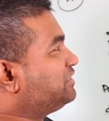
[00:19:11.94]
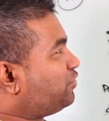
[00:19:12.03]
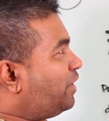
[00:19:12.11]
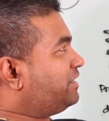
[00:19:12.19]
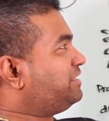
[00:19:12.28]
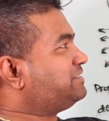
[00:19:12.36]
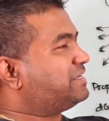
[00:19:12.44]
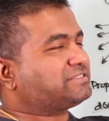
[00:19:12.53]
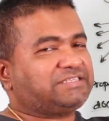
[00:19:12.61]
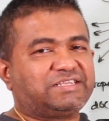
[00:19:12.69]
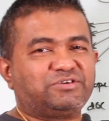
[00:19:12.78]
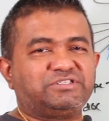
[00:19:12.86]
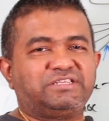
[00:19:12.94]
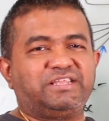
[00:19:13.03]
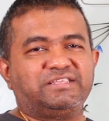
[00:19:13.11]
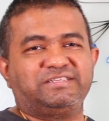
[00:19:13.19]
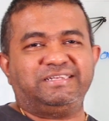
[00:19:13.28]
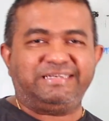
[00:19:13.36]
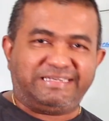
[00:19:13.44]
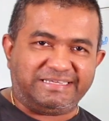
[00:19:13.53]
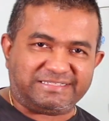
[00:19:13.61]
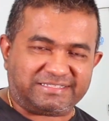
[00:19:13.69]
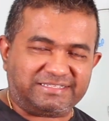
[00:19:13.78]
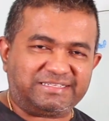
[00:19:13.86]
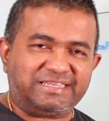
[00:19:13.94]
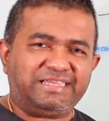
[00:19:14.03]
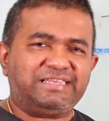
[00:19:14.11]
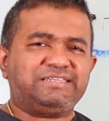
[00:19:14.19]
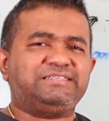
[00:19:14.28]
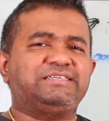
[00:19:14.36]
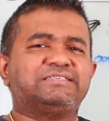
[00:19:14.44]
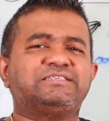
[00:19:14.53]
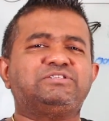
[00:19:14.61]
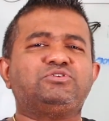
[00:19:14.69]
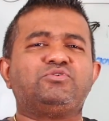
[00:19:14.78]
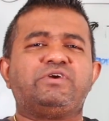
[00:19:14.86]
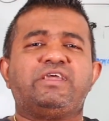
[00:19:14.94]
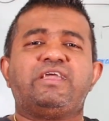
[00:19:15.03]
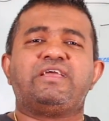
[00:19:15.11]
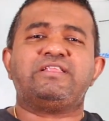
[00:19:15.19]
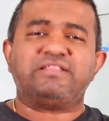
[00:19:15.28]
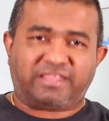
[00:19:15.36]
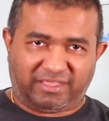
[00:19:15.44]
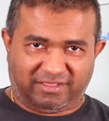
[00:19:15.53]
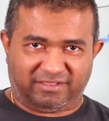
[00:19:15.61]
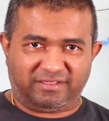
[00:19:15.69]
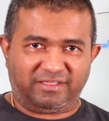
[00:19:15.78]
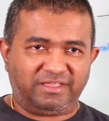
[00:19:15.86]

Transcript: So what this execution engine does is, it doesn't know anything.